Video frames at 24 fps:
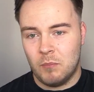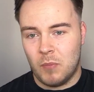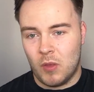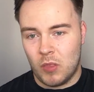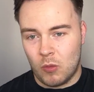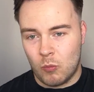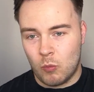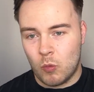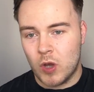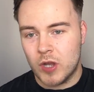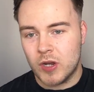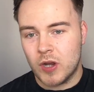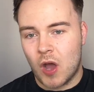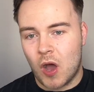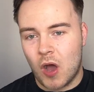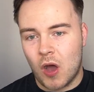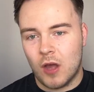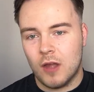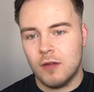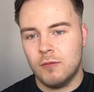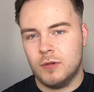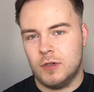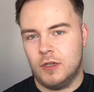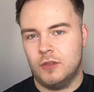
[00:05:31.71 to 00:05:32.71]
the one
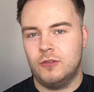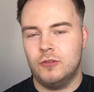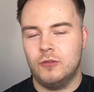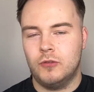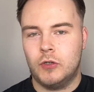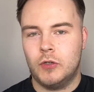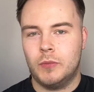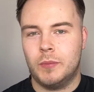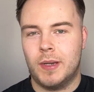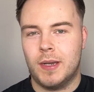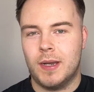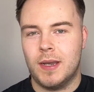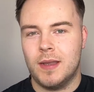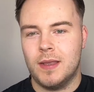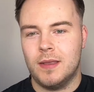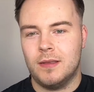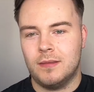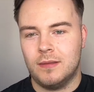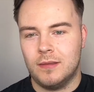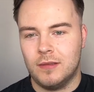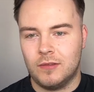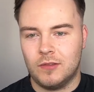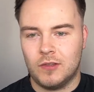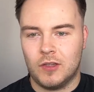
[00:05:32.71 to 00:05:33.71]
I want to talk about
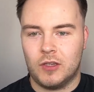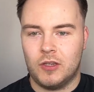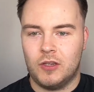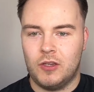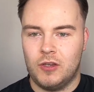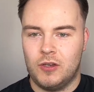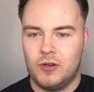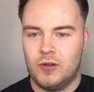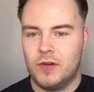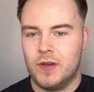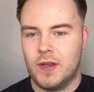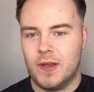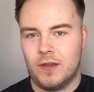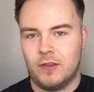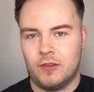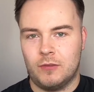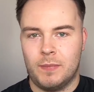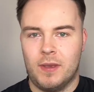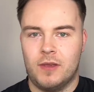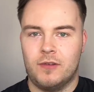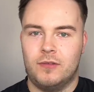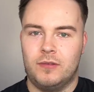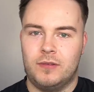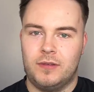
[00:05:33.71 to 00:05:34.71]
is the security
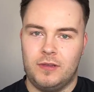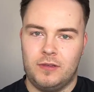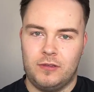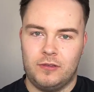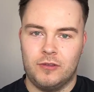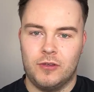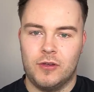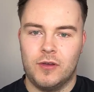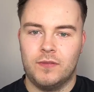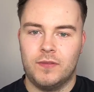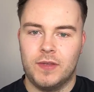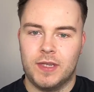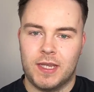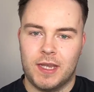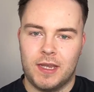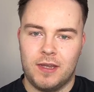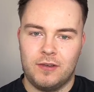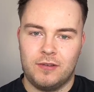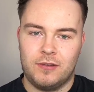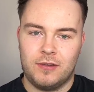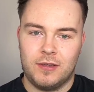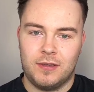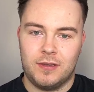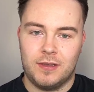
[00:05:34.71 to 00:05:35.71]
specialty
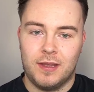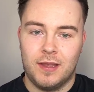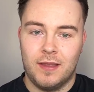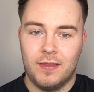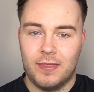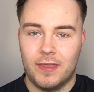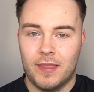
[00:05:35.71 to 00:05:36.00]
certification.